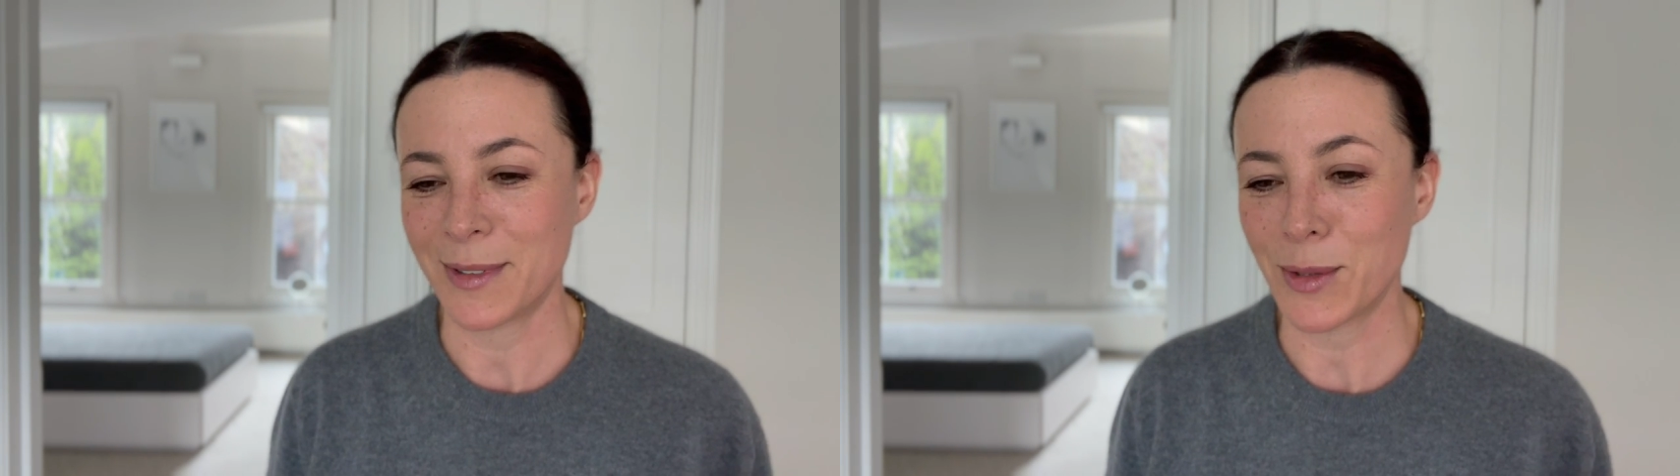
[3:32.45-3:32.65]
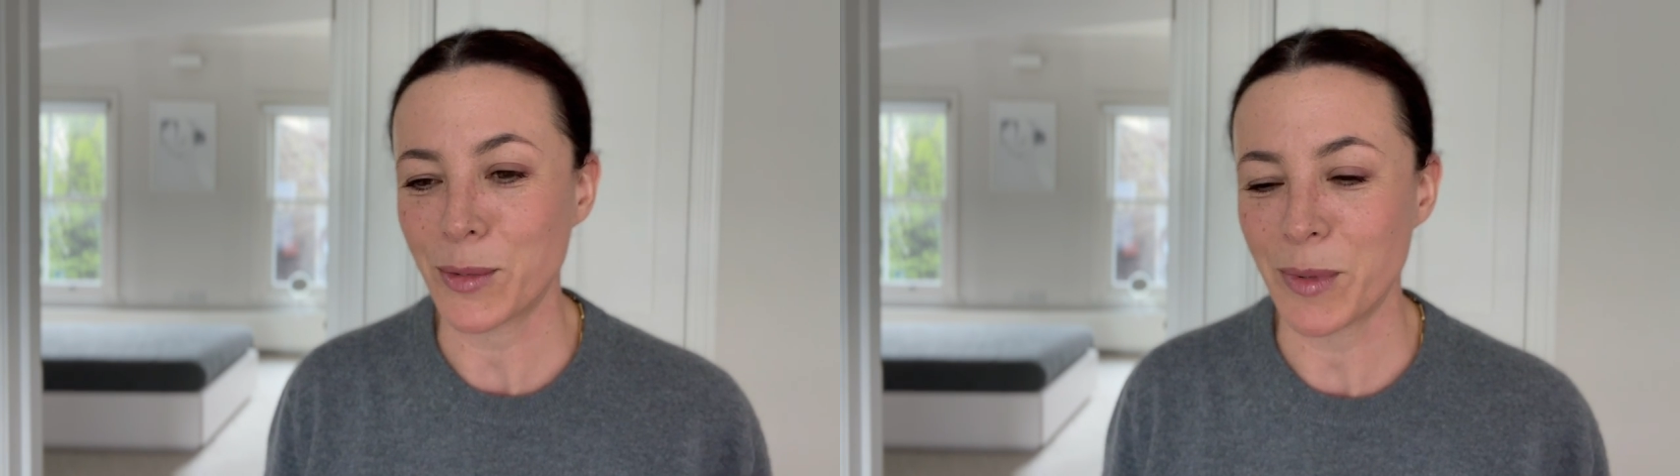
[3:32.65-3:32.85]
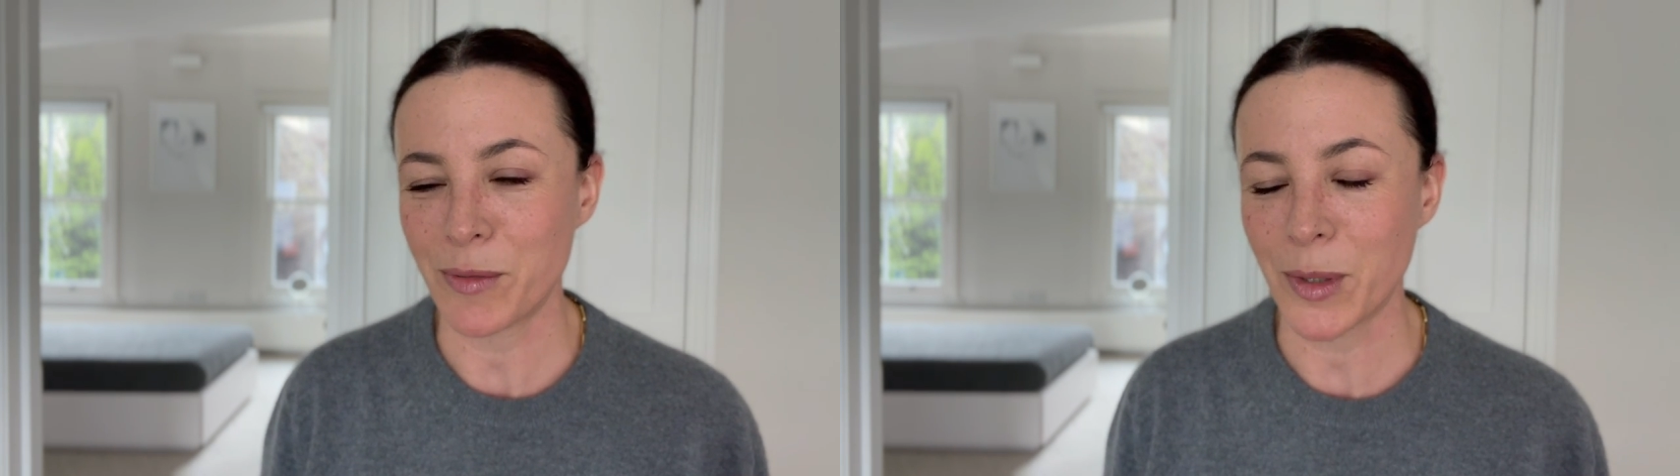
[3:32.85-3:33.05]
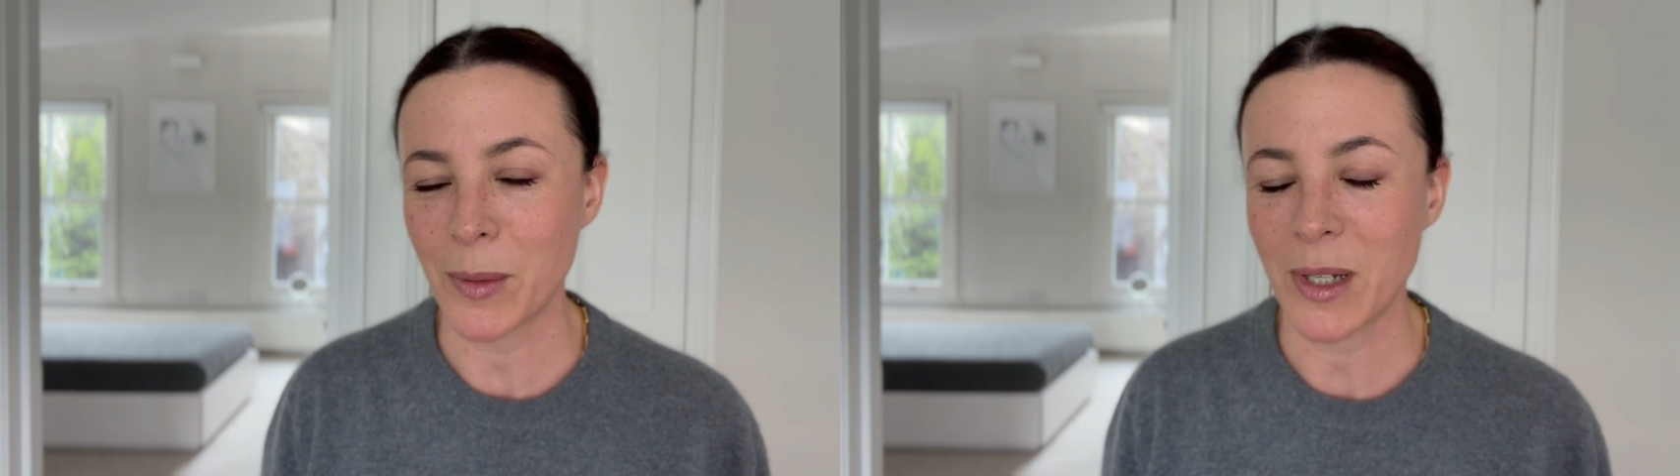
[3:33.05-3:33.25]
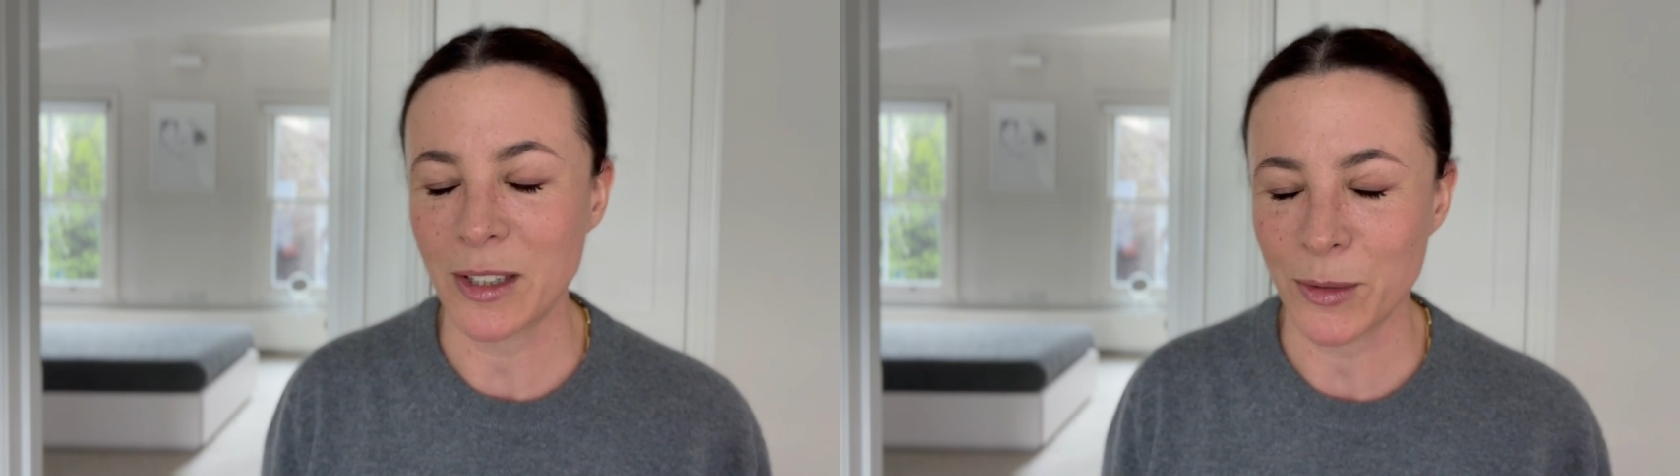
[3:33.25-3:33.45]
known me for
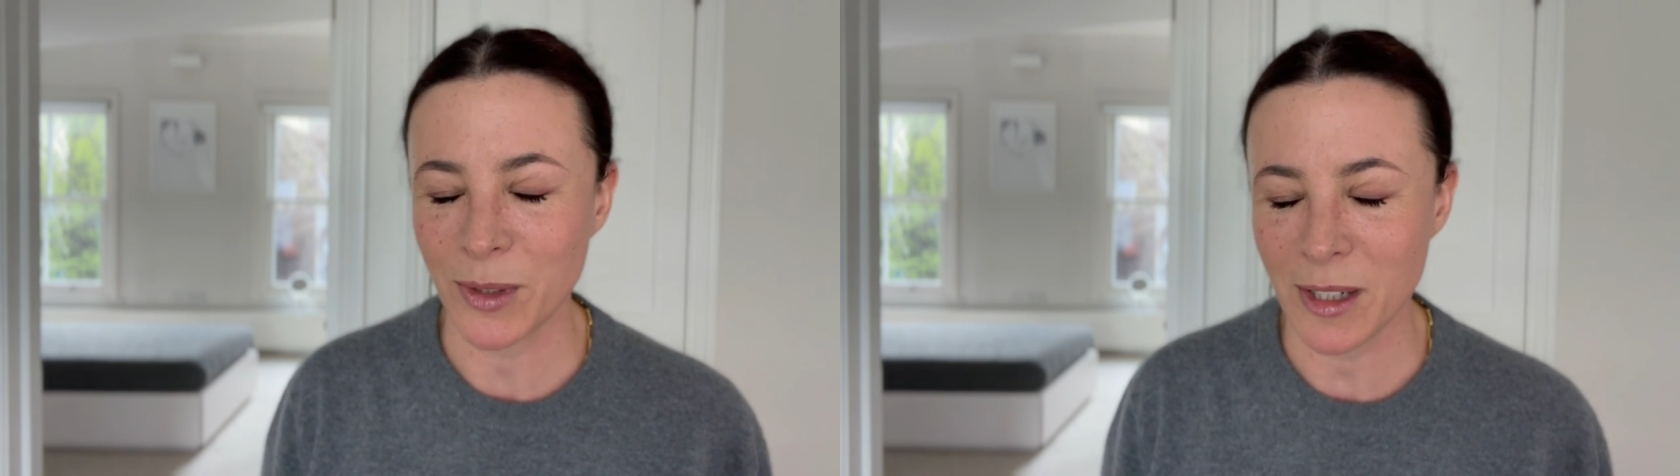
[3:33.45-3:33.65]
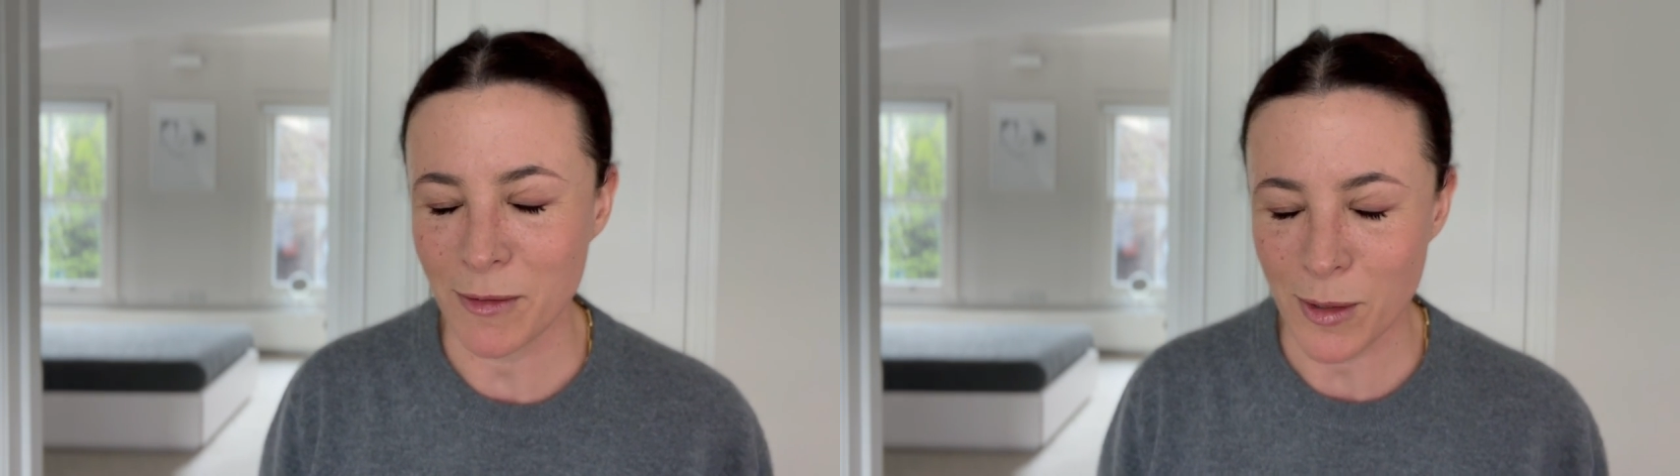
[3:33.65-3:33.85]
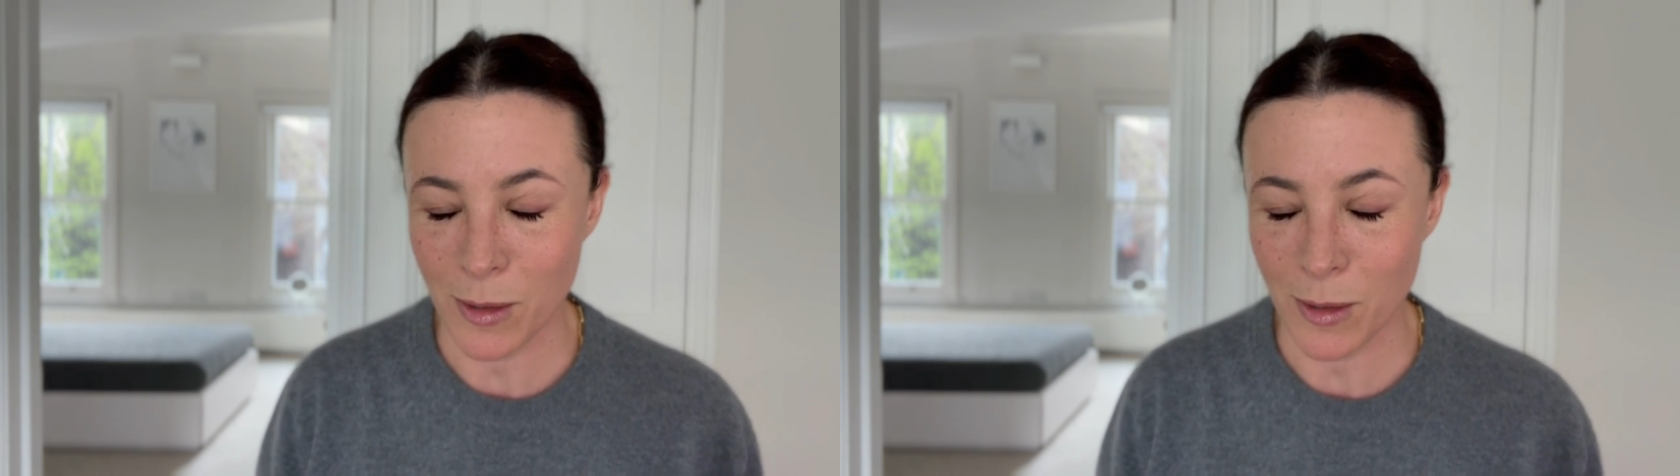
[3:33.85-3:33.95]
a while know that I've